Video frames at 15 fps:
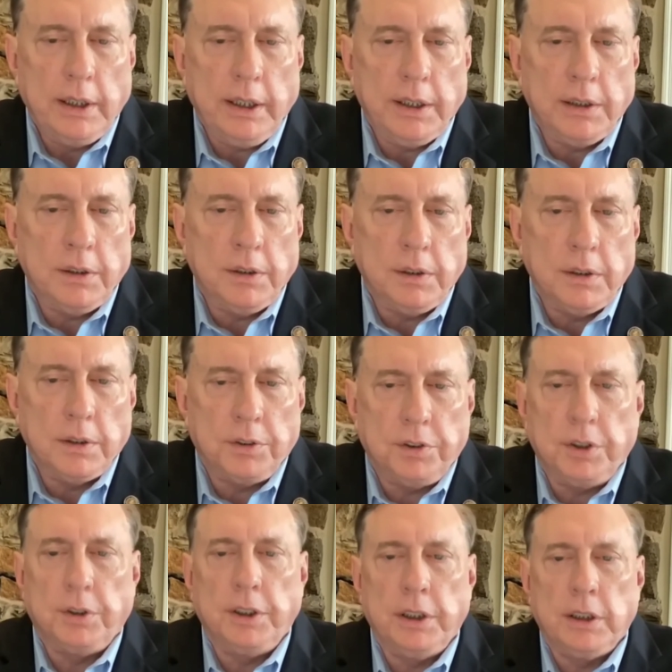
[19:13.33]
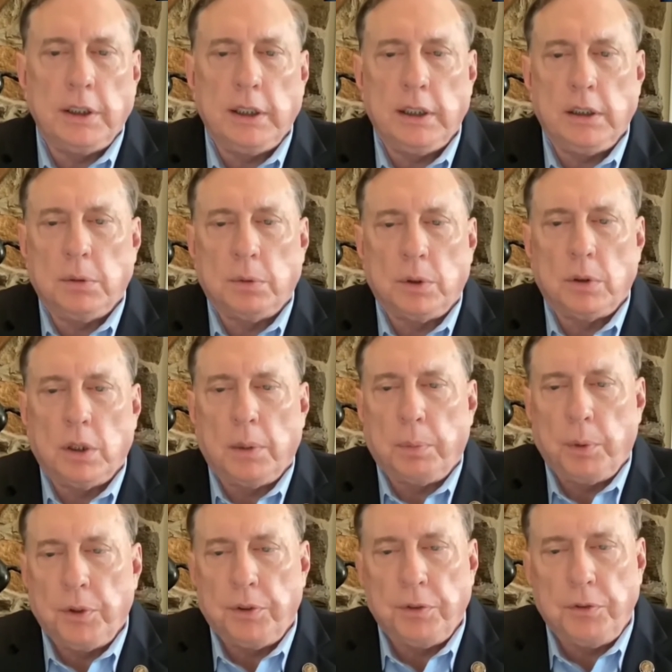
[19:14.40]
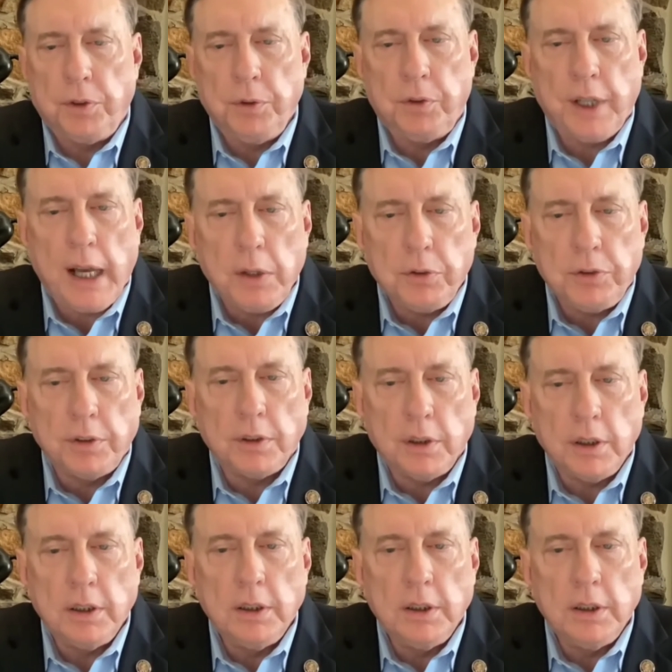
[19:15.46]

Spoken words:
in Syria, and there were upwards of 2,000